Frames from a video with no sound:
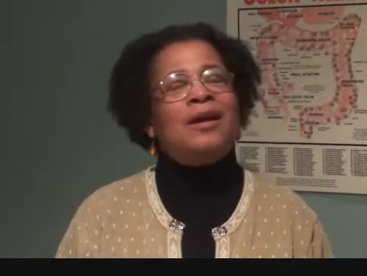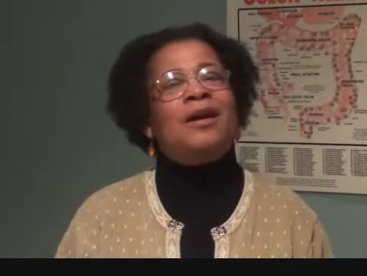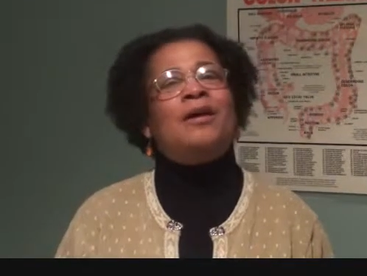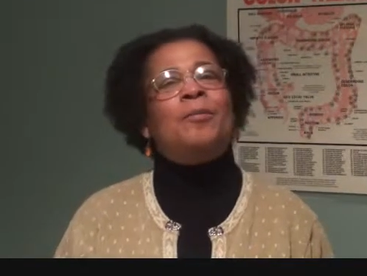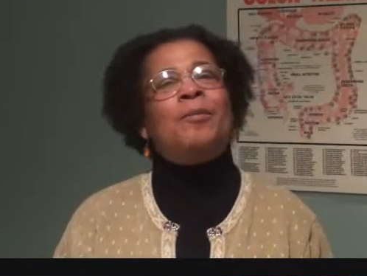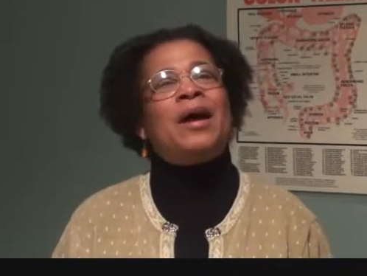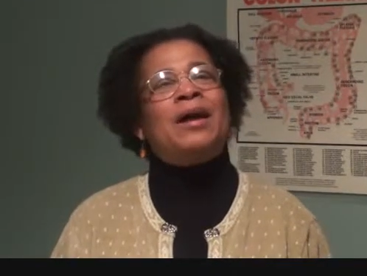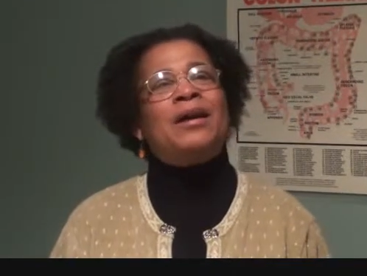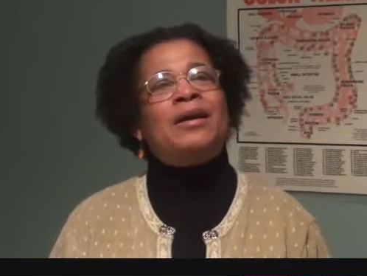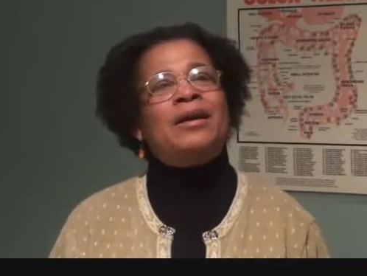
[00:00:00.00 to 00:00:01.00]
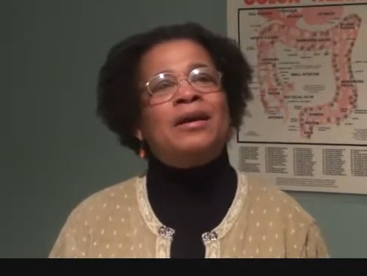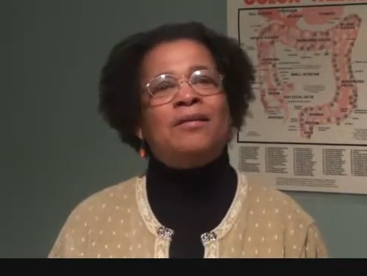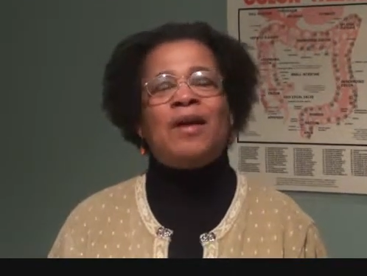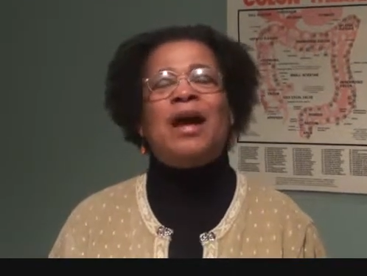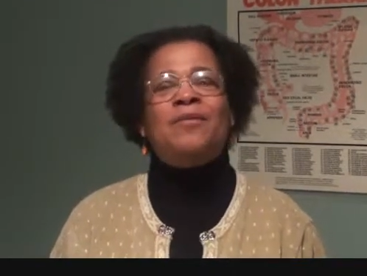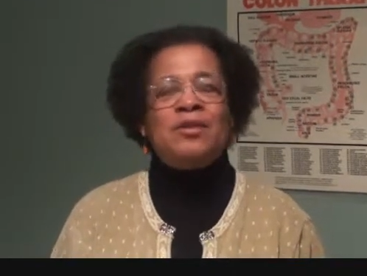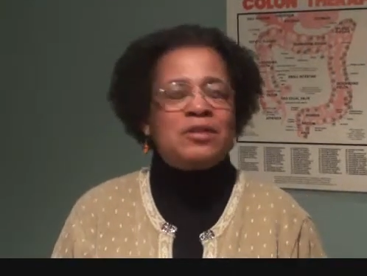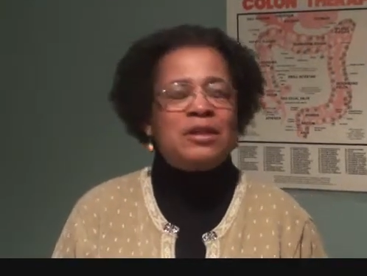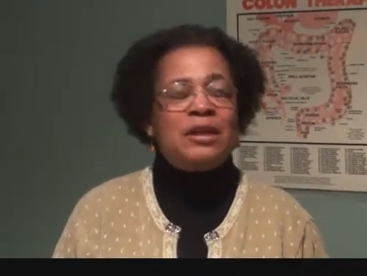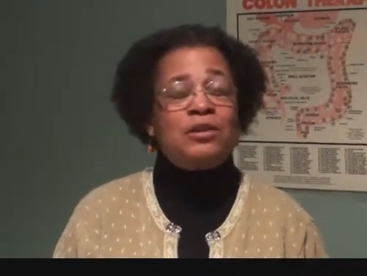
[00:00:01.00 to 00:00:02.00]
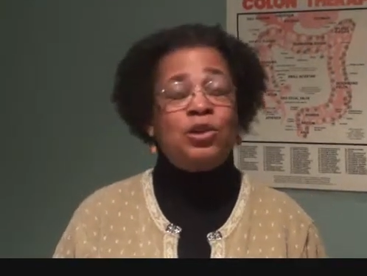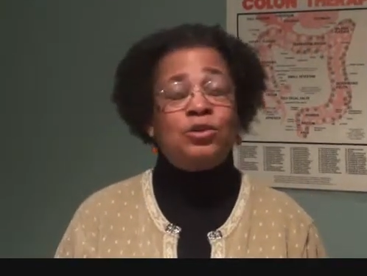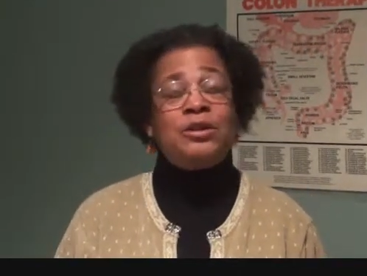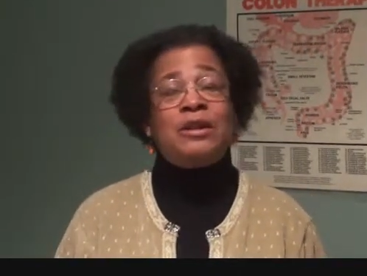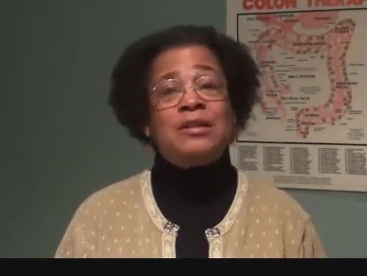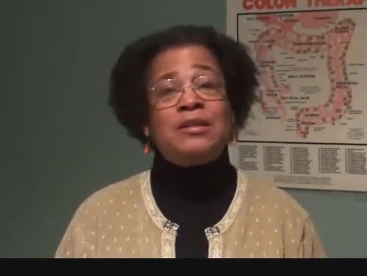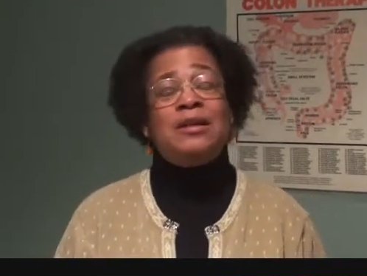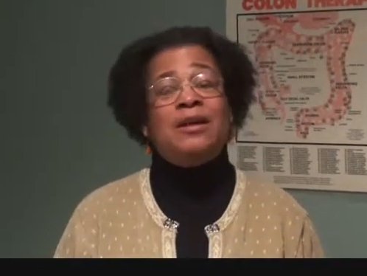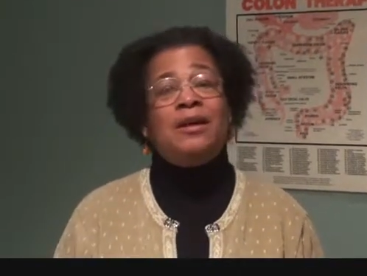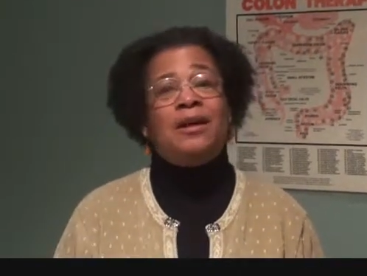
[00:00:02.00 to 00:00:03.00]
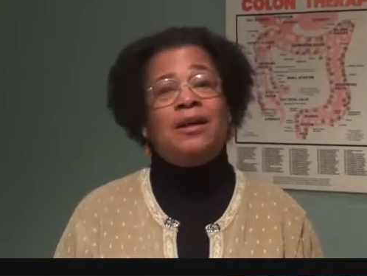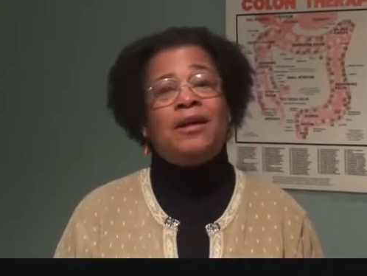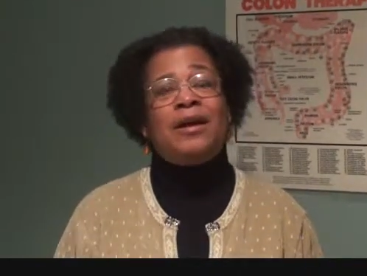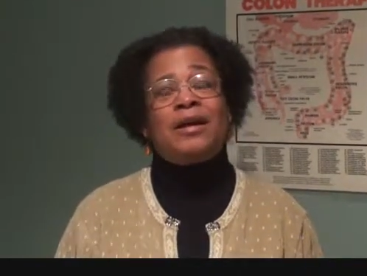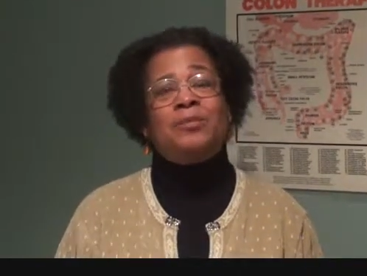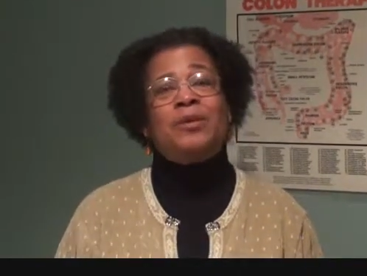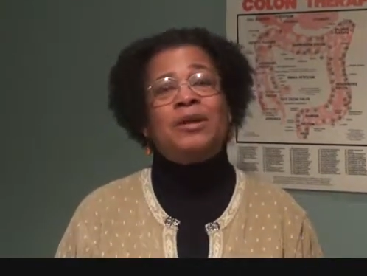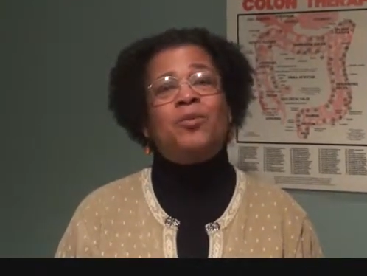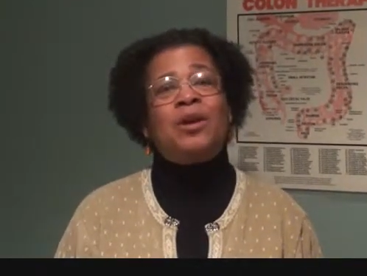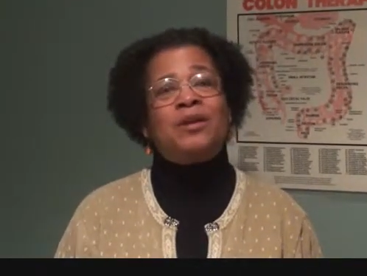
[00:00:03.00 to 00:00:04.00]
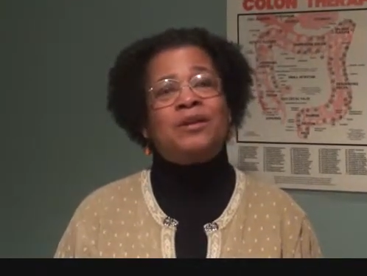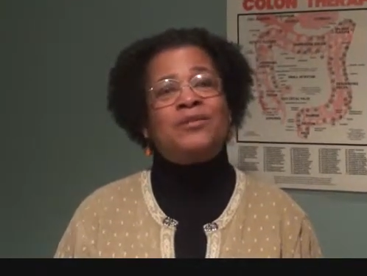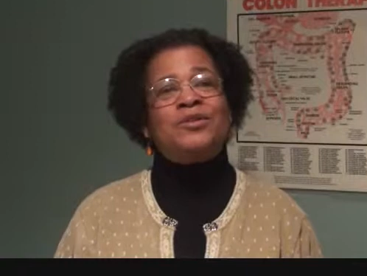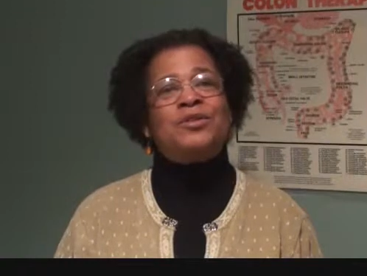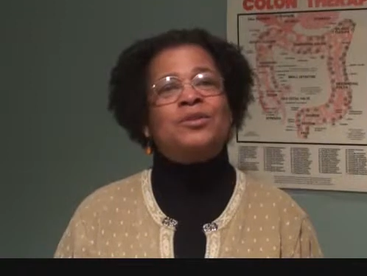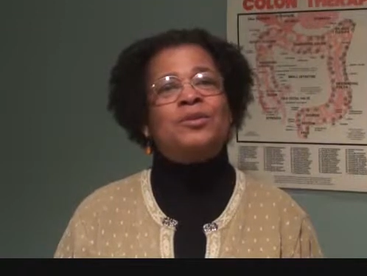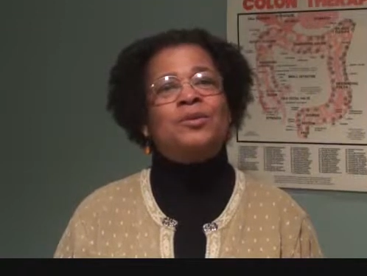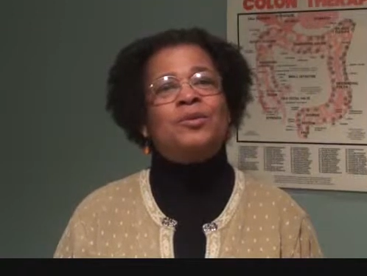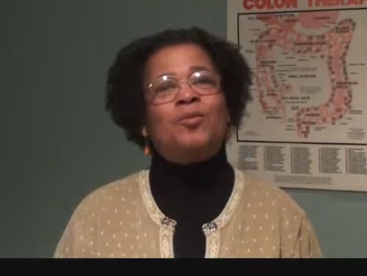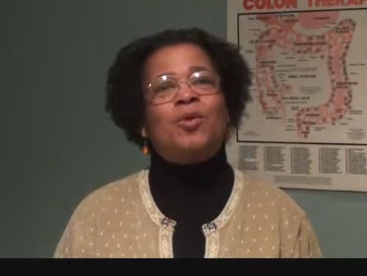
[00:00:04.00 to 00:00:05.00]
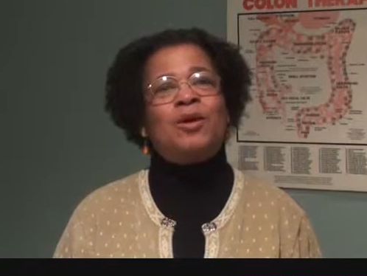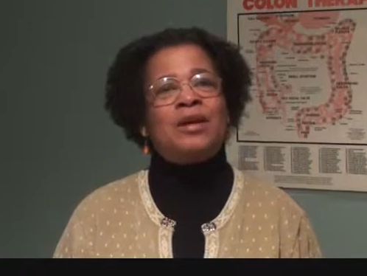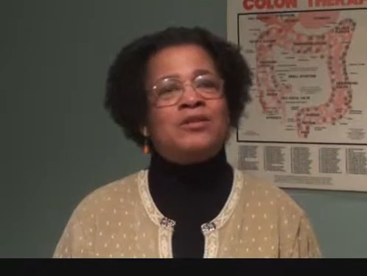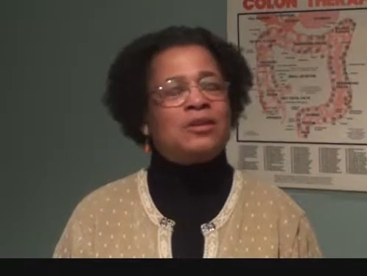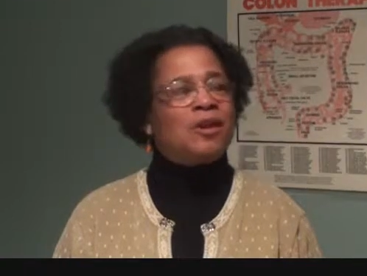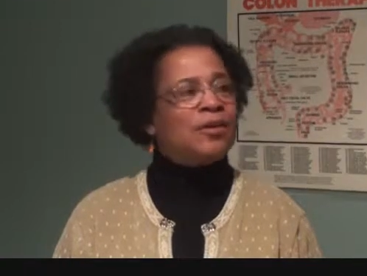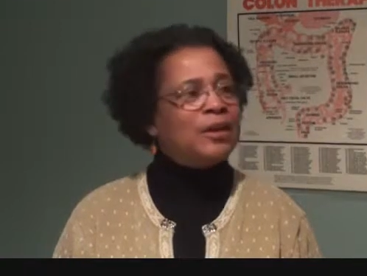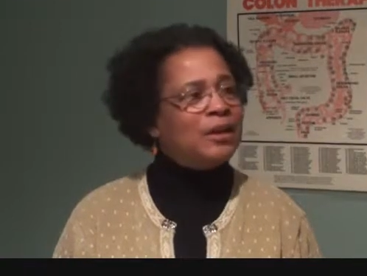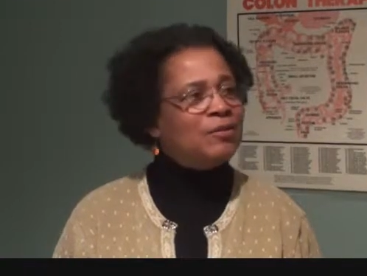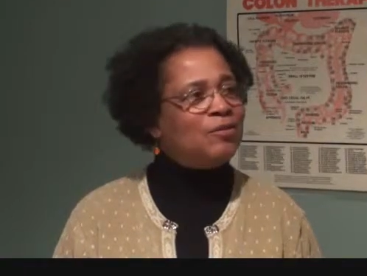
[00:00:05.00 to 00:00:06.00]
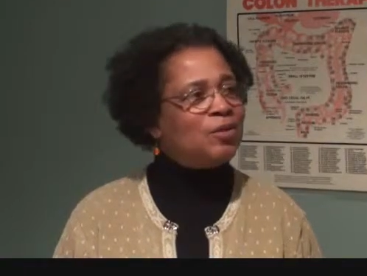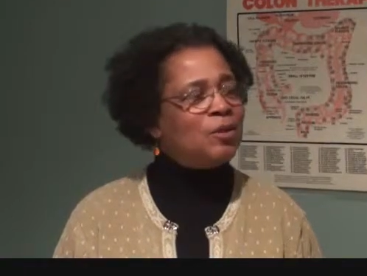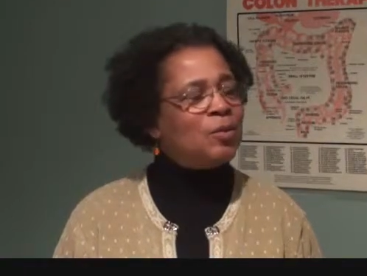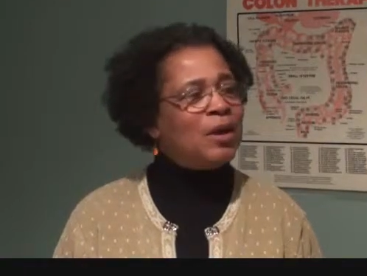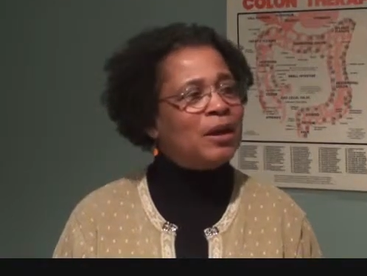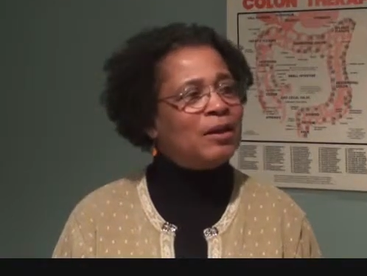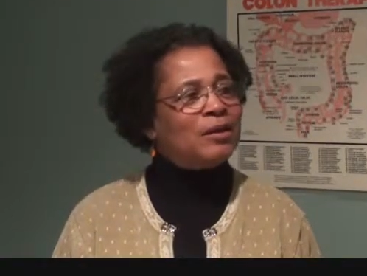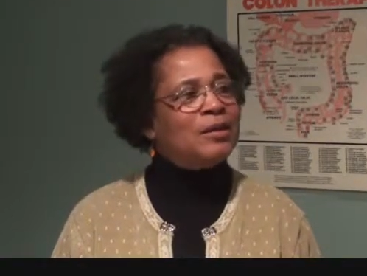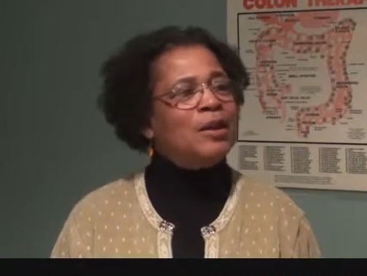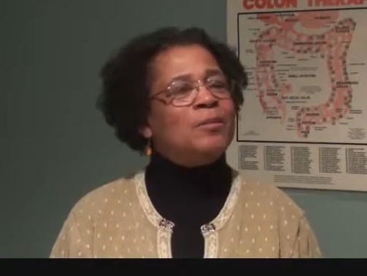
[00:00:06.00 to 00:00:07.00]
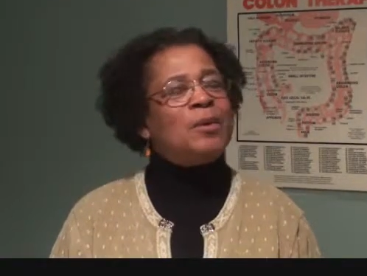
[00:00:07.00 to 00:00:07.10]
I have obviously learned it A&P well enough to work as an RN for a while,